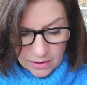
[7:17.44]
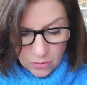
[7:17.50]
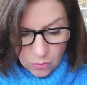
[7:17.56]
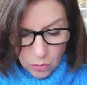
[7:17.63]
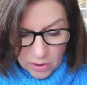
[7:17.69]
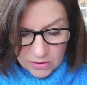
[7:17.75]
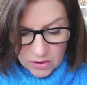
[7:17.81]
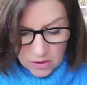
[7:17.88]

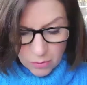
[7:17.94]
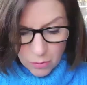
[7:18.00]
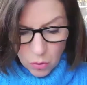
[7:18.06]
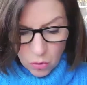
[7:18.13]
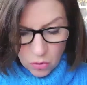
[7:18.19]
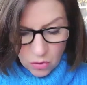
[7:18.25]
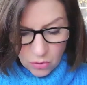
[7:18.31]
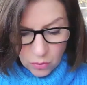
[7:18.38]
Once
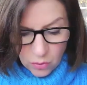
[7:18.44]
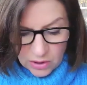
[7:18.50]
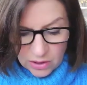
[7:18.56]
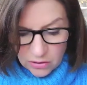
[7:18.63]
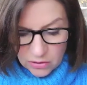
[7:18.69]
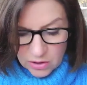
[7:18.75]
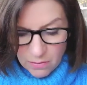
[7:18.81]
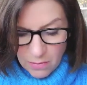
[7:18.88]
more, we
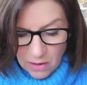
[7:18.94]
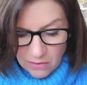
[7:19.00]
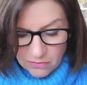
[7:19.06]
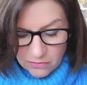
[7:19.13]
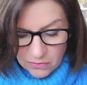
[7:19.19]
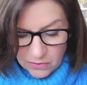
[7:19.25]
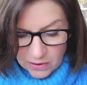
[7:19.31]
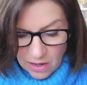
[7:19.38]
looked to
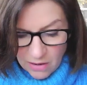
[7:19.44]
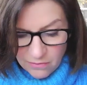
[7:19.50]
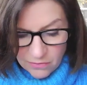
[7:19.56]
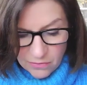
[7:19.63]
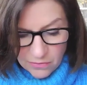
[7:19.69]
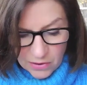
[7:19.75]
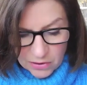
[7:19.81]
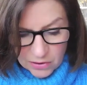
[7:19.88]
Mum for
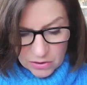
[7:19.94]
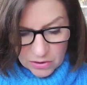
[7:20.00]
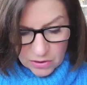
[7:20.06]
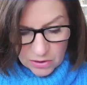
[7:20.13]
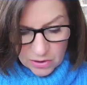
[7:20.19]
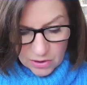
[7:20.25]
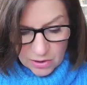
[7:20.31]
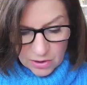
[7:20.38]
comfort.
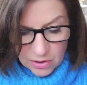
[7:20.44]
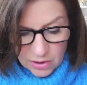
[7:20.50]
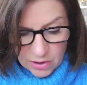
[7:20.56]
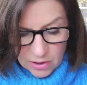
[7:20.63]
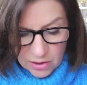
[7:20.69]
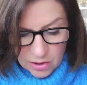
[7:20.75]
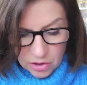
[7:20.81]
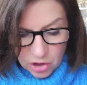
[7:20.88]

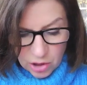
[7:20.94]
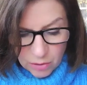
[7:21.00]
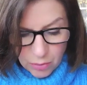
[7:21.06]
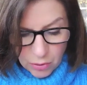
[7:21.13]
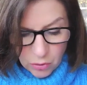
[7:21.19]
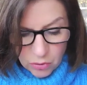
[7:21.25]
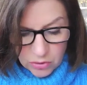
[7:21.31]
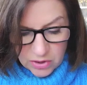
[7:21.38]
She
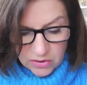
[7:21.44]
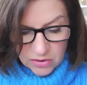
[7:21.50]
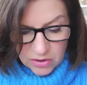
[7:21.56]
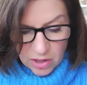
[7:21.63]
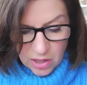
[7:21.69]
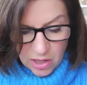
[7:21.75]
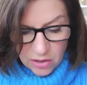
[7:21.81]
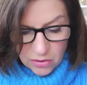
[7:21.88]
pulled us
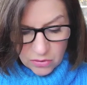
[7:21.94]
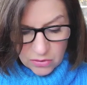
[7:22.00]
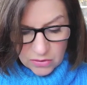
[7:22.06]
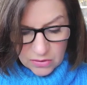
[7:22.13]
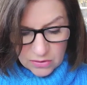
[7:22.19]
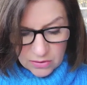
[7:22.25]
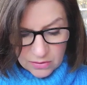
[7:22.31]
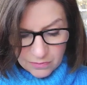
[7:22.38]

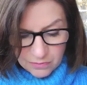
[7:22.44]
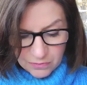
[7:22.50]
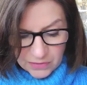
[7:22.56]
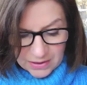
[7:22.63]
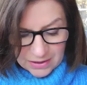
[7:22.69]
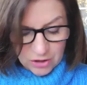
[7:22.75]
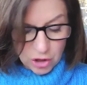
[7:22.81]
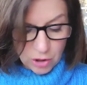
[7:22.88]

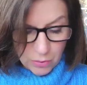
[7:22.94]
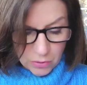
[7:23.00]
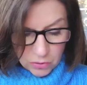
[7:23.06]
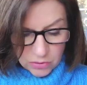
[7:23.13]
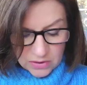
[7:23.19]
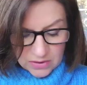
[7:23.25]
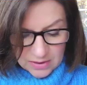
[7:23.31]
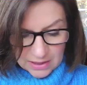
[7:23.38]

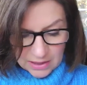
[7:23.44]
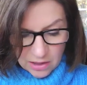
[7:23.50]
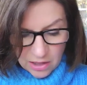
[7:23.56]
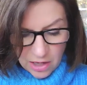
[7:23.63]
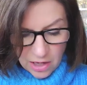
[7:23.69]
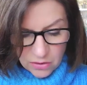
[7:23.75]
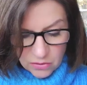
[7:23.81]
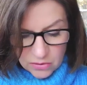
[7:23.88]
in
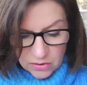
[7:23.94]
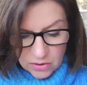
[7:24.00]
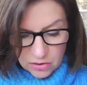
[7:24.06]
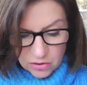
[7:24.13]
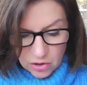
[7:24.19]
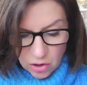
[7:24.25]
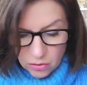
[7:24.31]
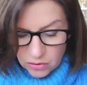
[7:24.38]
close
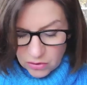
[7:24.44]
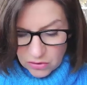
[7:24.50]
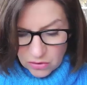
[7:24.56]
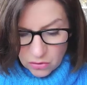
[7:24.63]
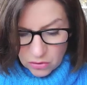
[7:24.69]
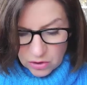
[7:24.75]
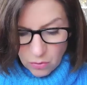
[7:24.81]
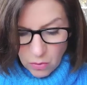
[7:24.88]
and told us
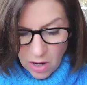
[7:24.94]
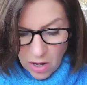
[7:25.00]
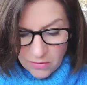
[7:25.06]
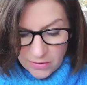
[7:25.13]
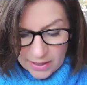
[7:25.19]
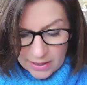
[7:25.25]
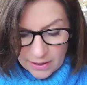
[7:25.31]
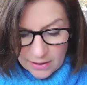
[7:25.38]
not to
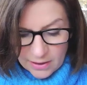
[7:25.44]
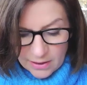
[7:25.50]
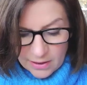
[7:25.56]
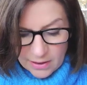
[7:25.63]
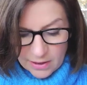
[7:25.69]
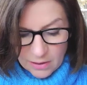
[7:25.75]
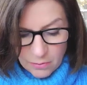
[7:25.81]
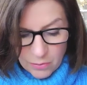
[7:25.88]
worry,
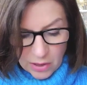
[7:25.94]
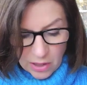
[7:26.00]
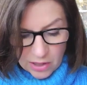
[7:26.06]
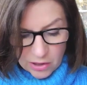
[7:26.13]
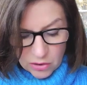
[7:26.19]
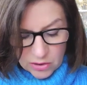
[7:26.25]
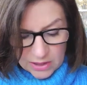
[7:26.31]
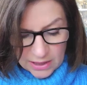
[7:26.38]
but I
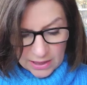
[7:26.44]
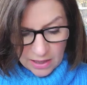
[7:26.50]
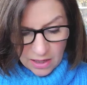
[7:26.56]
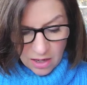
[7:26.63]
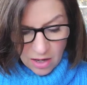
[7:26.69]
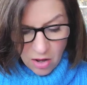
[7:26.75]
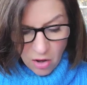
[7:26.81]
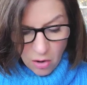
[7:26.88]
could hear
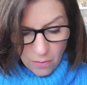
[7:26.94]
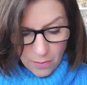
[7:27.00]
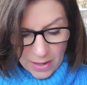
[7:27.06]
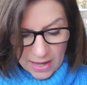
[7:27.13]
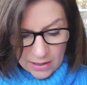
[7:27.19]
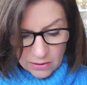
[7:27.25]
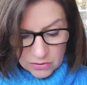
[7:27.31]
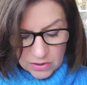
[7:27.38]
her heart
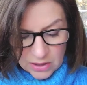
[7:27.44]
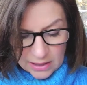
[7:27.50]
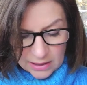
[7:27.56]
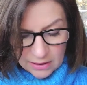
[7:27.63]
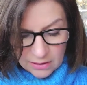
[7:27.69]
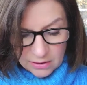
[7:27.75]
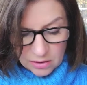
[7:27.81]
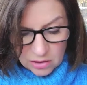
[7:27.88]

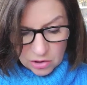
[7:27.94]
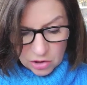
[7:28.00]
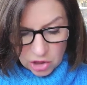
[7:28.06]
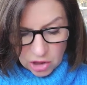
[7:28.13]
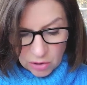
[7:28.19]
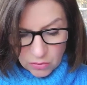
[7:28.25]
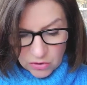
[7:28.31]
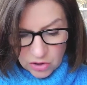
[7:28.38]
pounding.
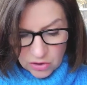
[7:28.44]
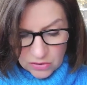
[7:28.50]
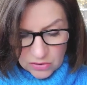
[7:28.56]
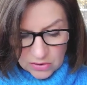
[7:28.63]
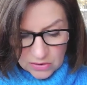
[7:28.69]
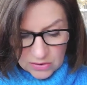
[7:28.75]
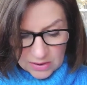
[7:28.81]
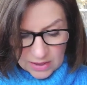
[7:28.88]
She was
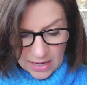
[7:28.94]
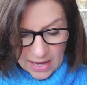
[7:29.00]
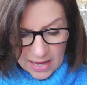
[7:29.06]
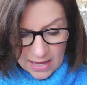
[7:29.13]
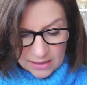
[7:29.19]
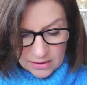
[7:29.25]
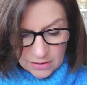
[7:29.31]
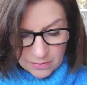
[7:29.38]
just as
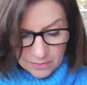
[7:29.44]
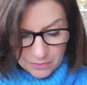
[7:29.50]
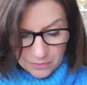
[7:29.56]
scared.